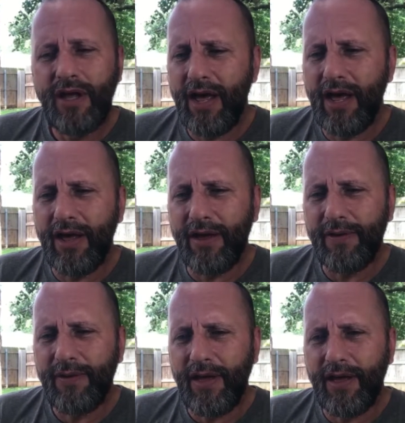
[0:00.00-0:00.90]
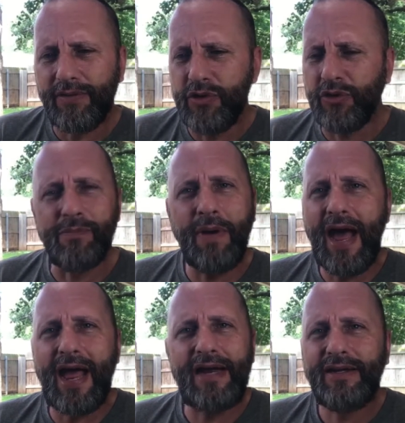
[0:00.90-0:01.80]
You can
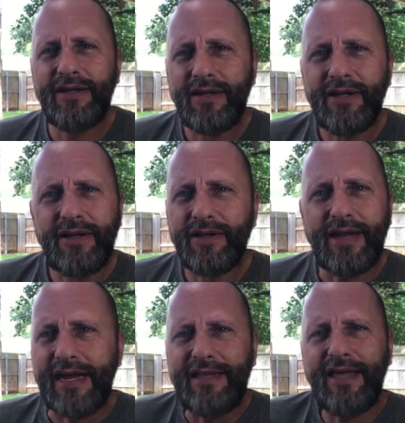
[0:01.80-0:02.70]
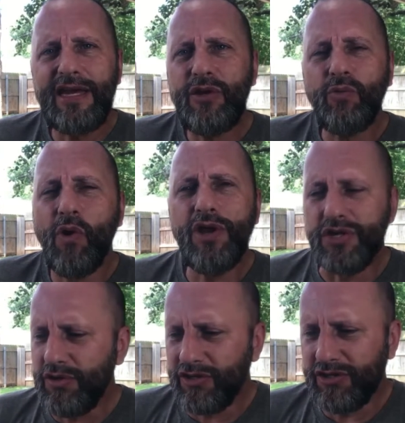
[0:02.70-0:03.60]
buy anything you want.
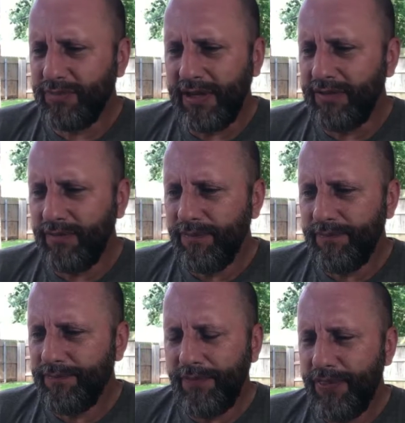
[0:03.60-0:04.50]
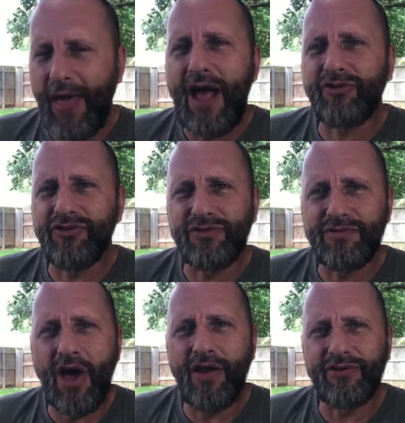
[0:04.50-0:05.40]
You can spend thousands of
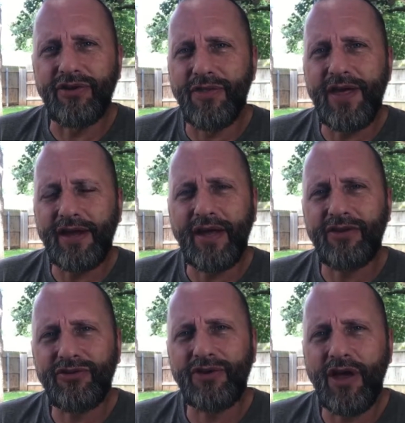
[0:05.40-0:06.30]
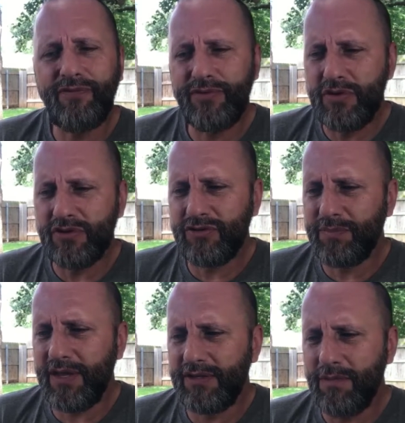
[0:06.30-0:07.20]
dollars on that kind of stuff. You can
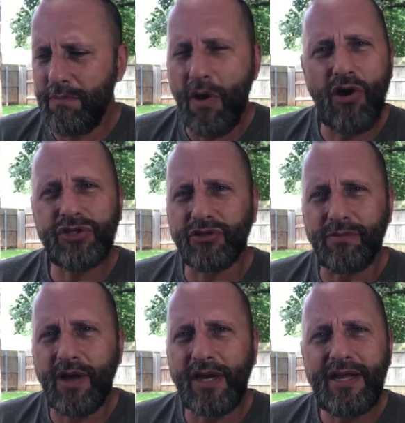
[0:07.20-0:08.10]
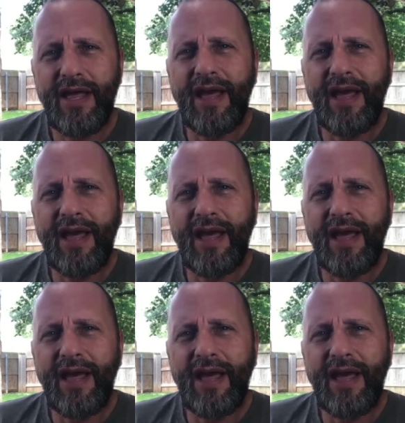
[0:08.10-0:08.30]
spend marginal money.